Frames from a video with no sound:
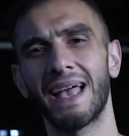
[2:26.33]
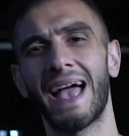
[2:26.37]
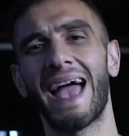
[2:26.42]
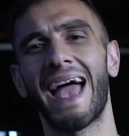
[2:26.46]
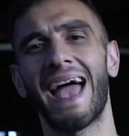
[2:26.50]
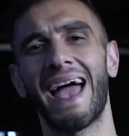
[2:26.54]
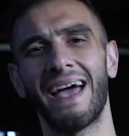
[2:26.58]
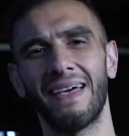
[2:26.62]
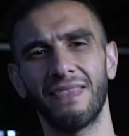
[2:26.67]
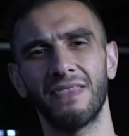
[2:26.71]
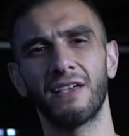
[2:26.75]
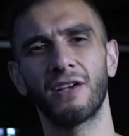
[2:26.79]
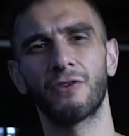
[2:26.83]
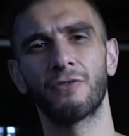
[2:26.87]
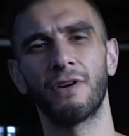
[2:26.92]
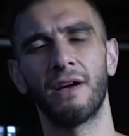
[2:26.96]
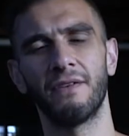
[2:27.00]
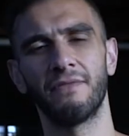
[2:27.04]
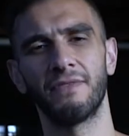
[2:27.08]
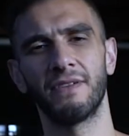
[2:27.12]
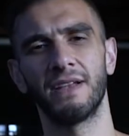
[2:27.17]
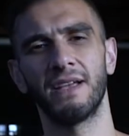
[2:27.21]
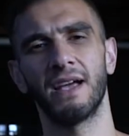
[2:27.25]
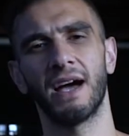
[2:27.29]
and the
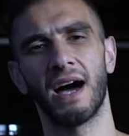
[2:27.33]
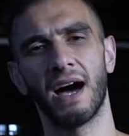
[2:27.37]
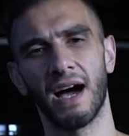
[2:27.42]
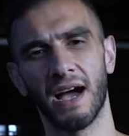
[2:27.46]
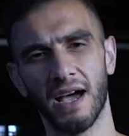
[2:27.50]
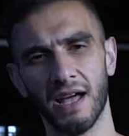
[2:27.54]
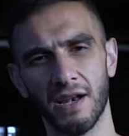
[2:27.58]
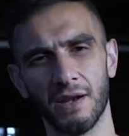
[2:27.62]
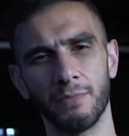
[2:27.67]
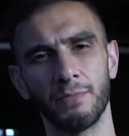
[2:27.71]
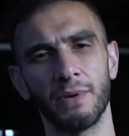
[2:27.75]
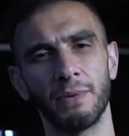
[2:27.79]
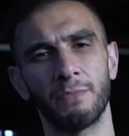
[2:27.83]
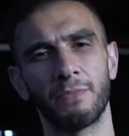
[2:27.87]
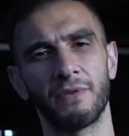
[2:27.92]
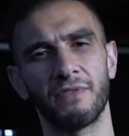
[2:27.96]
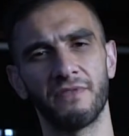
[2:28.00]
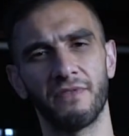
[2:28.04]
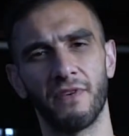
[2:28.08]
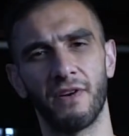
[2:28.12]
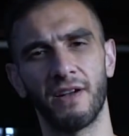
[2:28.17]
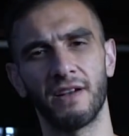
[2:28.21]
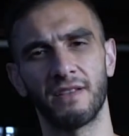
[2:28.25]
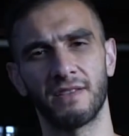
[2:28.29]
gravity are going to be
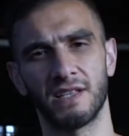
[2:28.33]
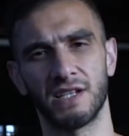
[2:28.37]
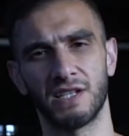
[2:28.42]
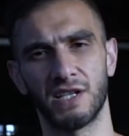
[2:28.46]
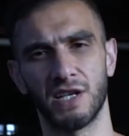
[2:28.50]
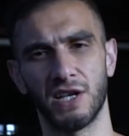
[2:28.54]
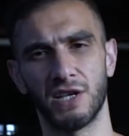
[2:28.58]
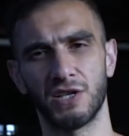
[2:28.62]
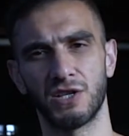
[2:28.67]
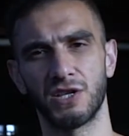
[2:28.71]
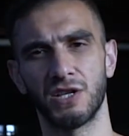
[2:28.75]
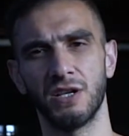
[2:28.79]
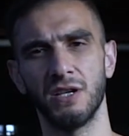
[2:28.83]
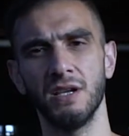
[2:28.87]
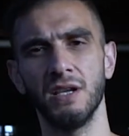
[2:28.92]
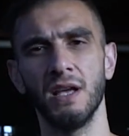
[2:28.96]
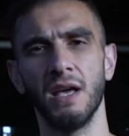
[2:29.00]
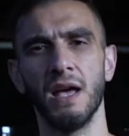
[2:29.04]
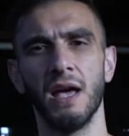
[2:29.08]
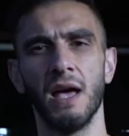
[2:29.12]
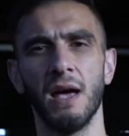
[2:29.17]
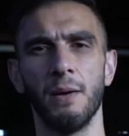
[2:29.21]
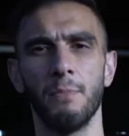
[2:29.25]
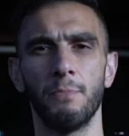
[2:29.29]
providing the tension,
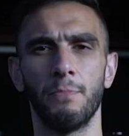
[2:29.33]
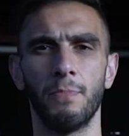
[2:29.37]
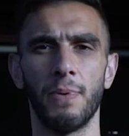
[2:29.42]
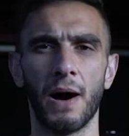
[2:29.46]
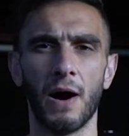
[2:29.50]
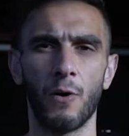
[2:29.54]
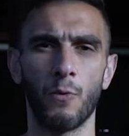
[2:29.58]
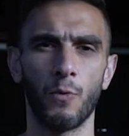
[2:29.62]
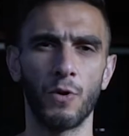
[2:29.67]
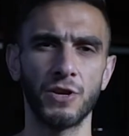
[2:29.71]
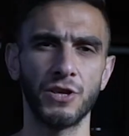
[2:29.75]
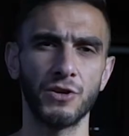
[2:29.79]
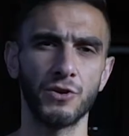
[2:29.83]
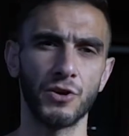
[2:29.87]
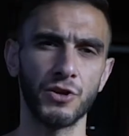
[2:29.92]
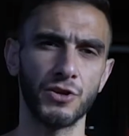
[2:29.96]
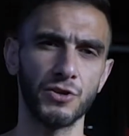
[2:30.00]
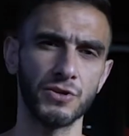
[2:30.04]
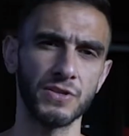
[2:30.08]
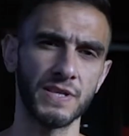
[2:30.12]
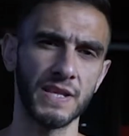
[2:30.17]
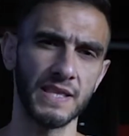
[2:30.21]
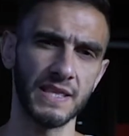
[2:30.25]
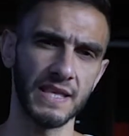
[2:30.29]
but when you are
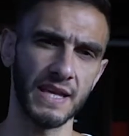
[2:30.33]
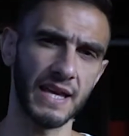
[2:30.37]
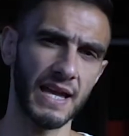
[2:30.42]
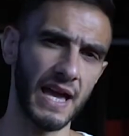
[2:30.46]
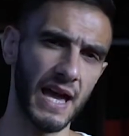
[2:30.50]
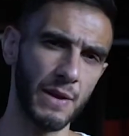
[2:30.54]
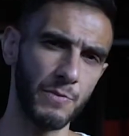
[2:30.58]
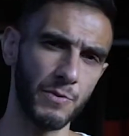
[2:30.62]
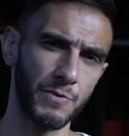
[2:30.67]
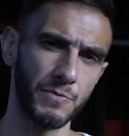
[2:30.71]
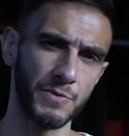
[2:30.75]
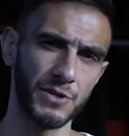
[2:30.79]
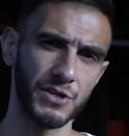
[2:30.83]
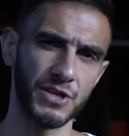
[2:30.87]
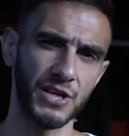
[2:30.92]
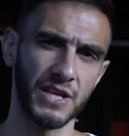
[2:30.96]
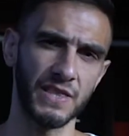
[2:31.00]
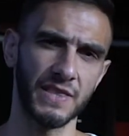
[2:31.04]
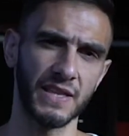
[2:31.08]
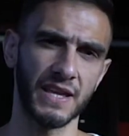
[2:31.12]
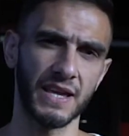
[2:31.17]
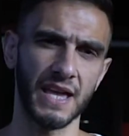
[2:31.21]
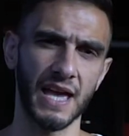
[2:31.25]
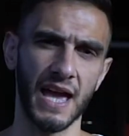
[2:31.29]
using the cable machine,
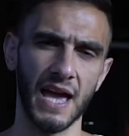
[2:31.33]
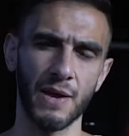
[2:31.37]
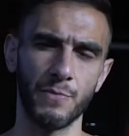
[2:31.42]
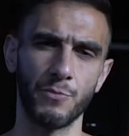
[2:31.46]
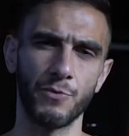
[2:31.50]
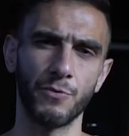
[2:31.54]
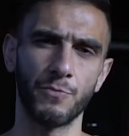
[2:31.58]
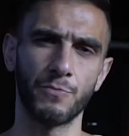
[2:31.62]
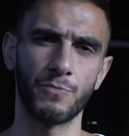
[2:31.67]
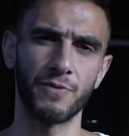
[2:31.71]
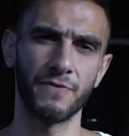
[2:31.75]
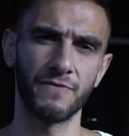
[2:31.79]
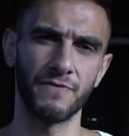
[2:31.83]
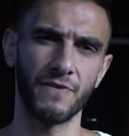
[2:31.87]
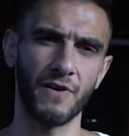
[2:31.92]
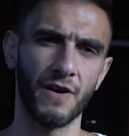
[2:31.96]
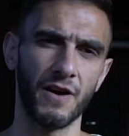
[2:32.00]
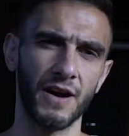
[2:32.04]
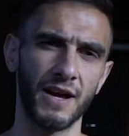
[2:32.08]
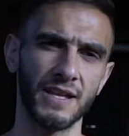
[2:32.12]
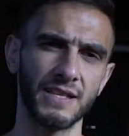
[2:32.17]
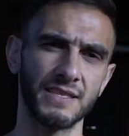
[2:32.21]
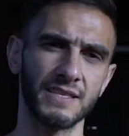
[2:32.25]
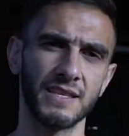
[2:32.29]
the cable
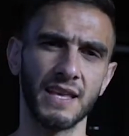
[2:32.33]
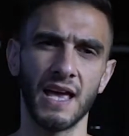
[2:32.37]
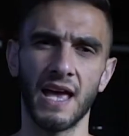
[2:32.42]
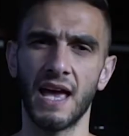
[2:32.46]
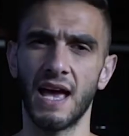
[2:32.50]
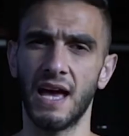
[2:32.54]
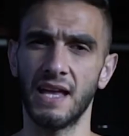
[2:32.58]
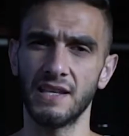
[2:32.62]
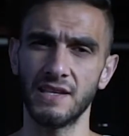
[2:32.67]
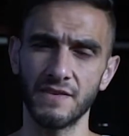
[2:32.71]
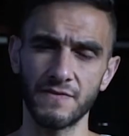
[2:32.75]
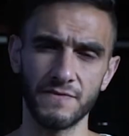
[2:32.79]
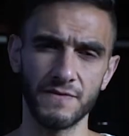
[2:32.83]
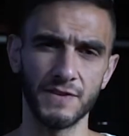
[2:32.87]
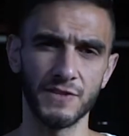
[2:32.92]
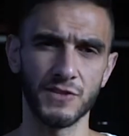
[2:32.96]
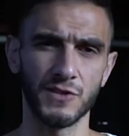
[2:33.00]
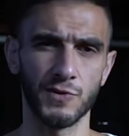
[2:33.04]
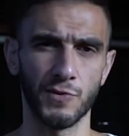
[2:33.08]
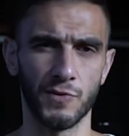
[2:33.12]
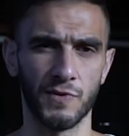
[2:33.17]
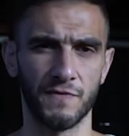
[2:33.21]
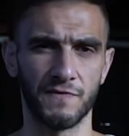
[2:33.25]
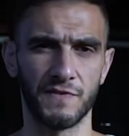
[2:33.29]
provides a different
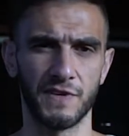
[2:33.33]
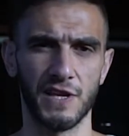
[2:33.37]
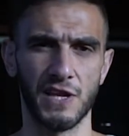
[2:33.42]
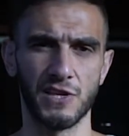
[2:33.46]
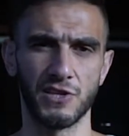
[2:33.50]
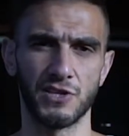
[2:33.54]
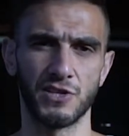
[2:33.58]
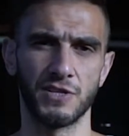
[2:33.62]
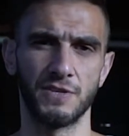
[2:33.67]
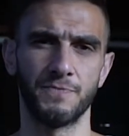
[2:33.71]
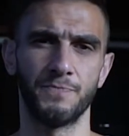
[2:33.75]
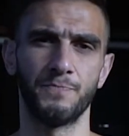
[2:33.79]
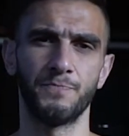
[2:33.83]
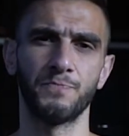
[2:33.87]
sort of tension.